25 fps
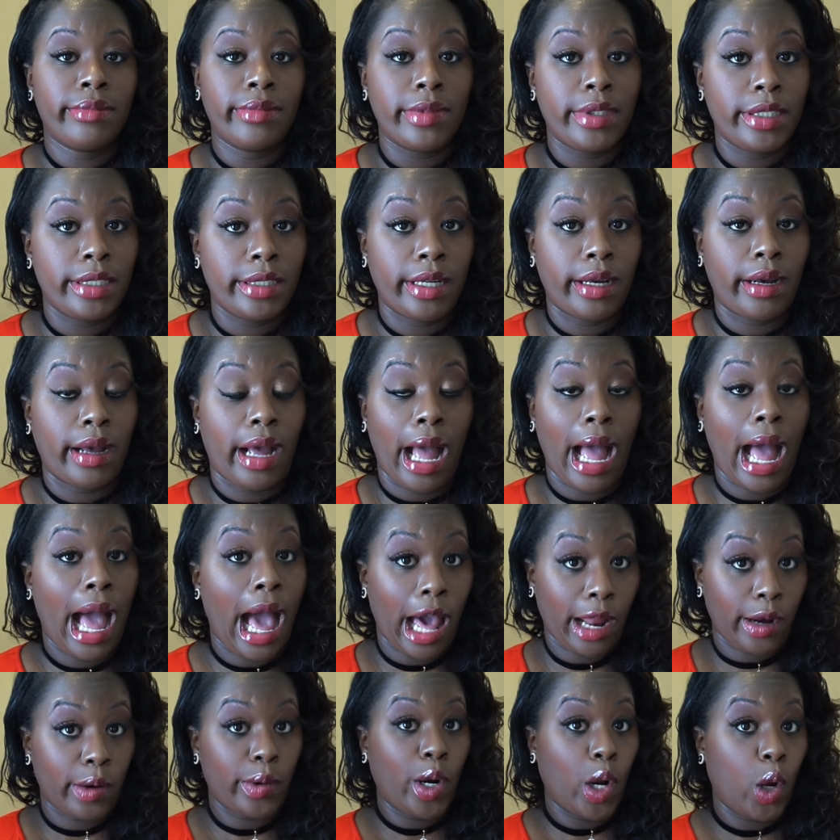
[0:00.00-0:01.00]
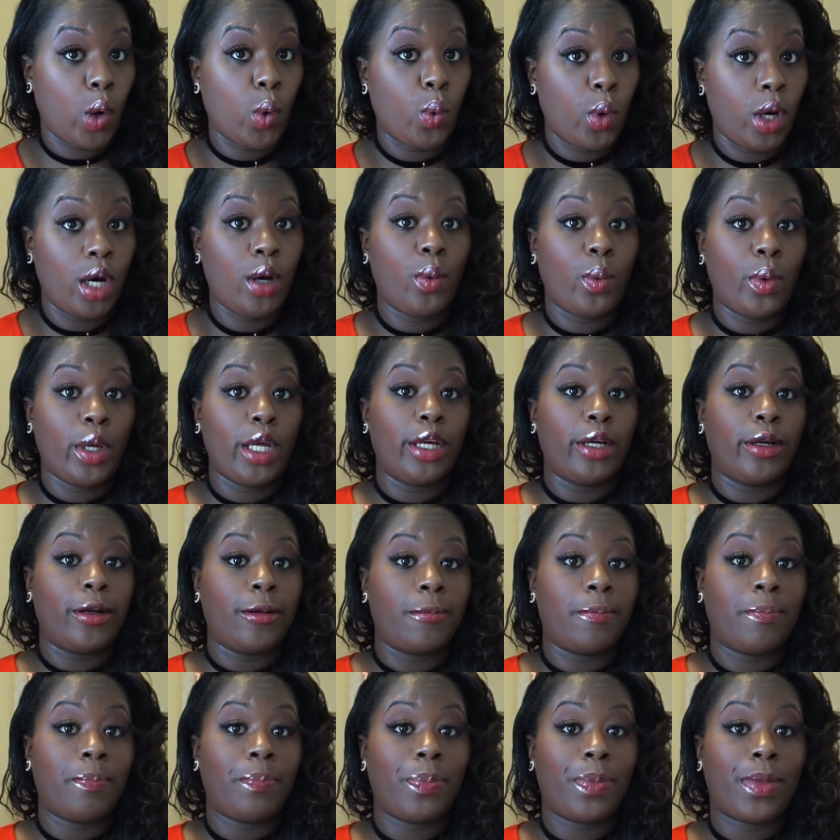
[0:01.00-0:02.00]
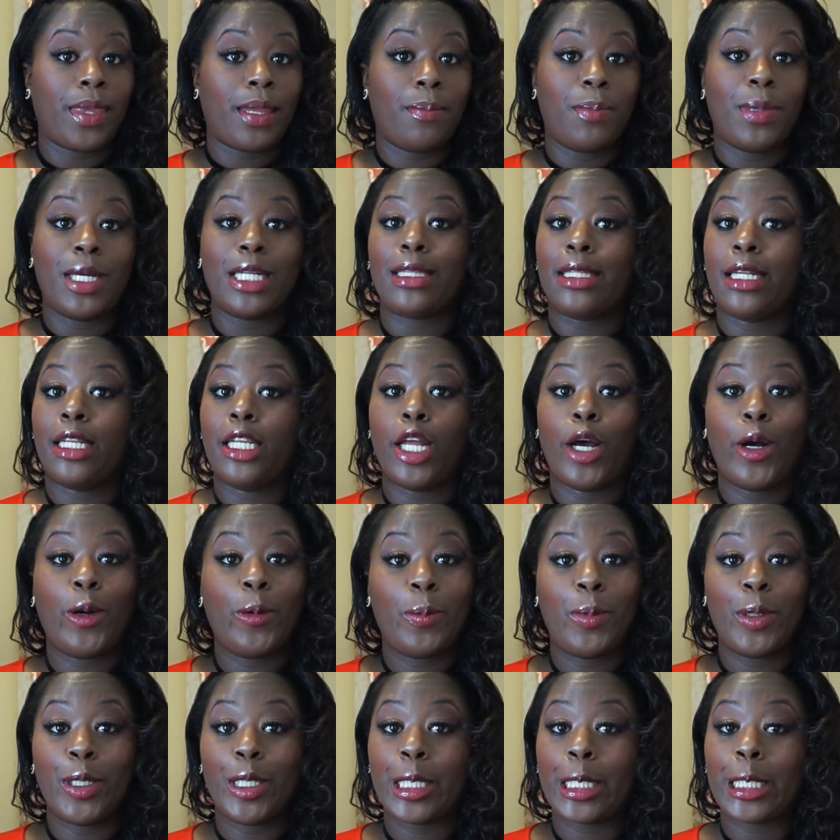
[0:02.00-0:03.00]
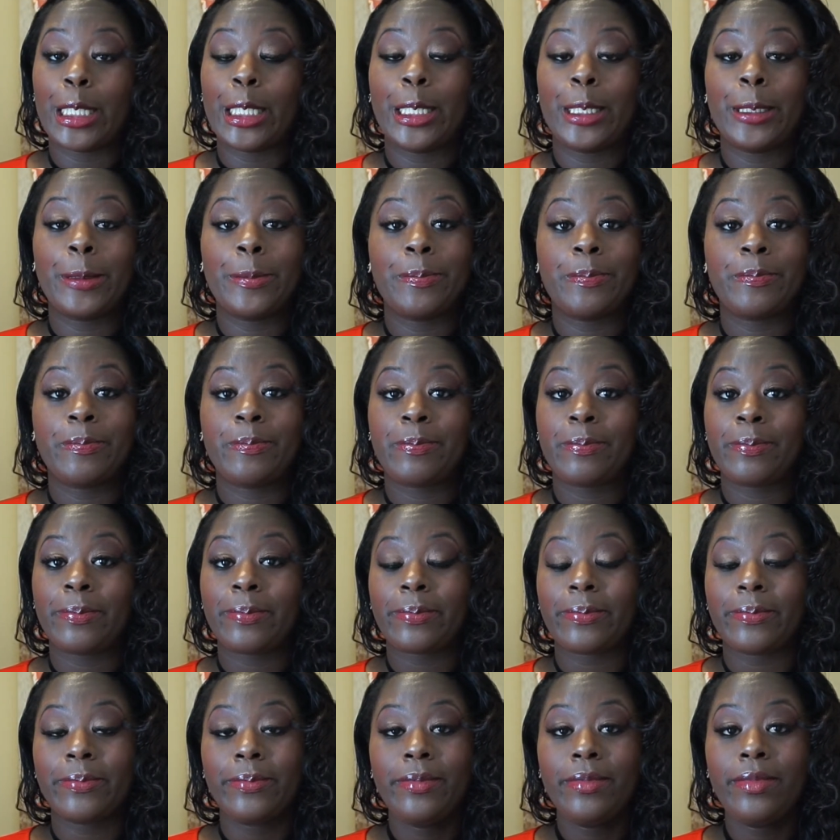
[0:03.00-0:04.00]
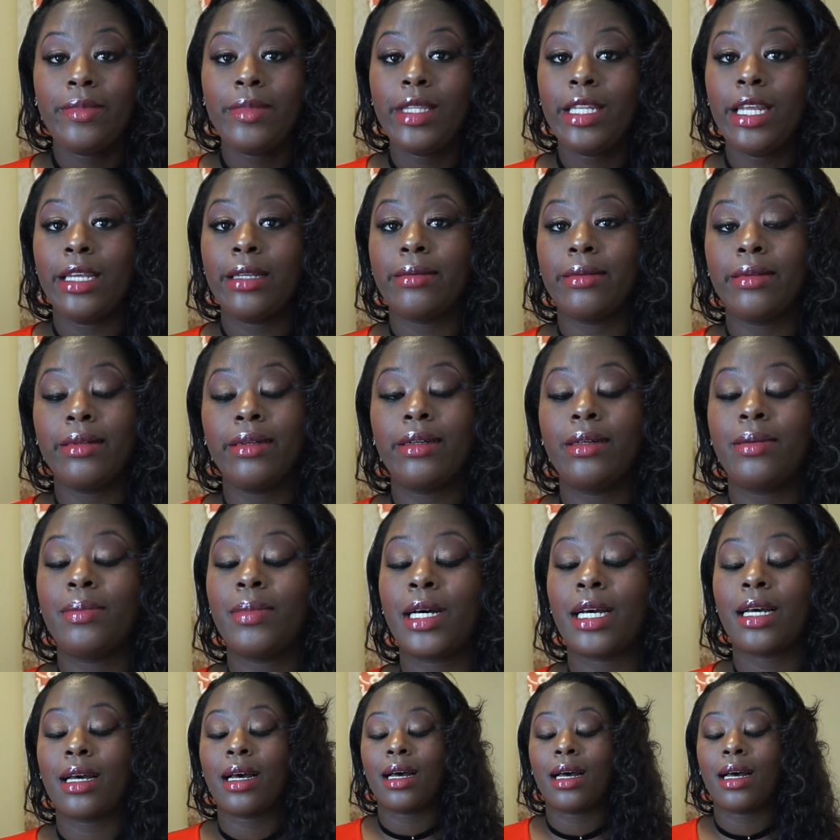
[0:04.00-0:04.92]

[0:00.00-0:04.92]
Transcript: you know, I don't know what will. But The Notebook, oh my